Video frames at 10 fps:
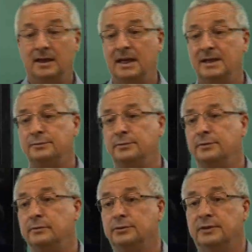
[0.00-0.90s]
As with
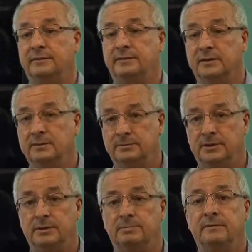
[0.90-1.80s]
all traffic,
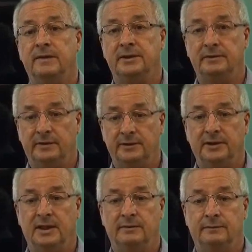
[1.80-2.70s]
just be very, very
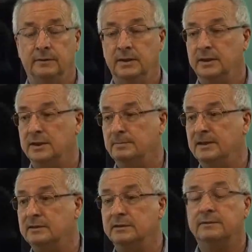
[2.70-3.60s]
careful,
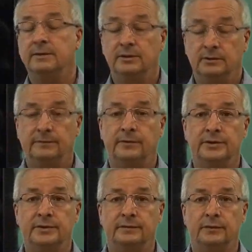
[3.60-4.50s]
especially your
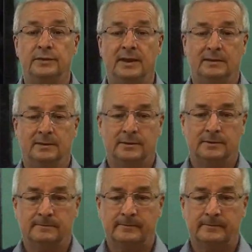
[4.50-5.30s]
first few days.